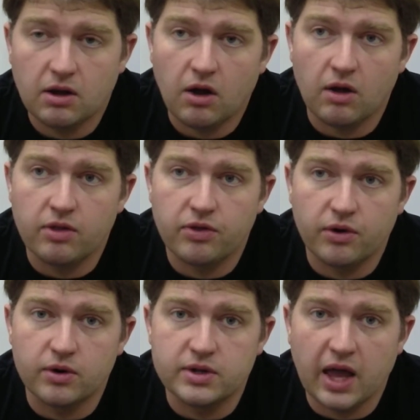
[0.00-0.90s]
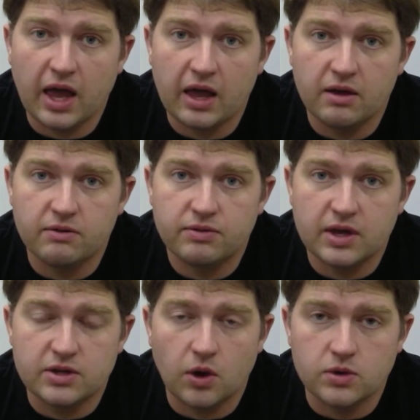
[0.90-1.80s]
on the third day of
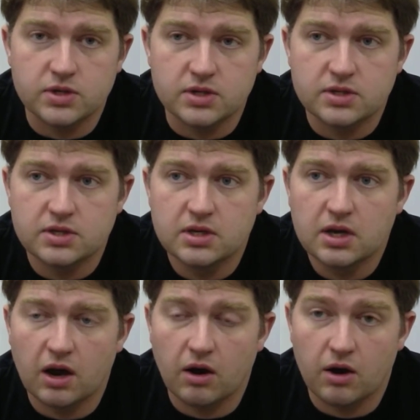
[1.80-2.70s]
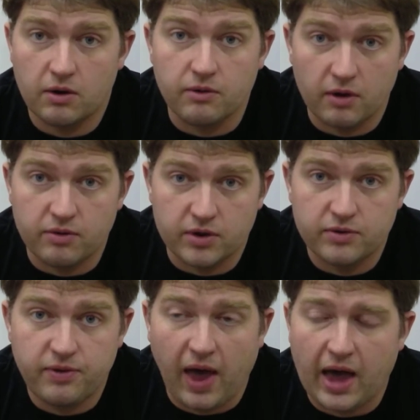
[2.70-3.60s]
ketosis, or of a
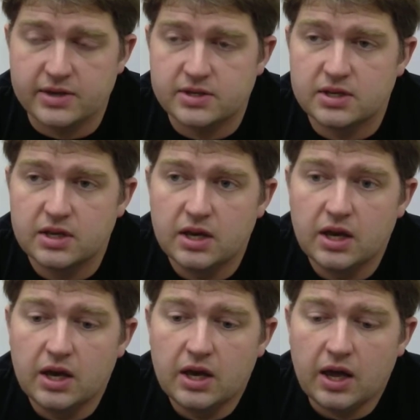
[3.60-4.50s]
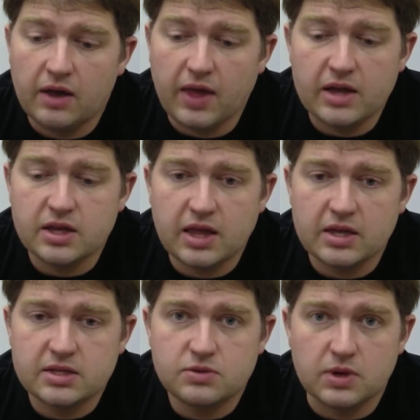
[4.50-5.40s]
fast. And
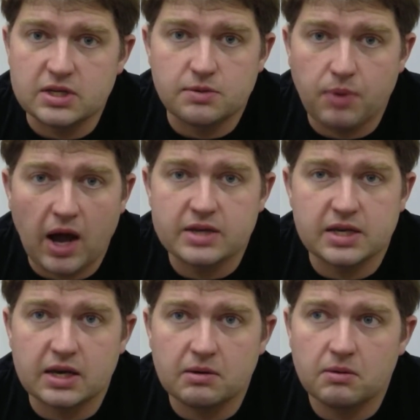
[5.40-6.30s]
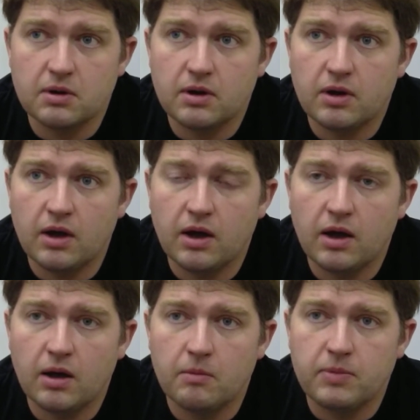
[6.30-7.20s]
that's really surprising
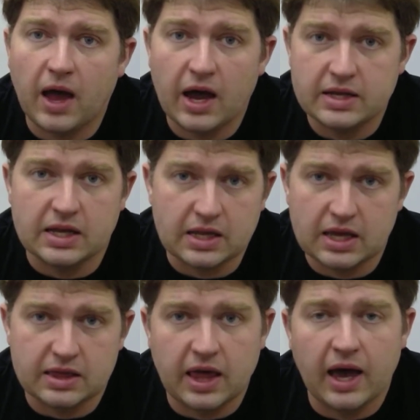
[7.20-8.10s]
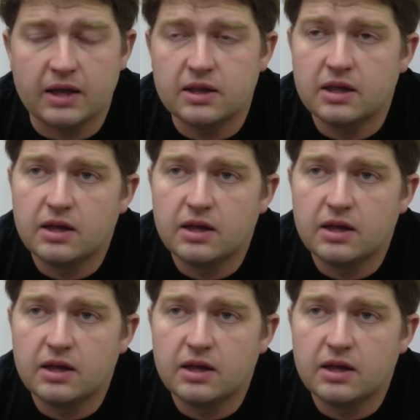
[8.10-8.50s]
that I didn't get that.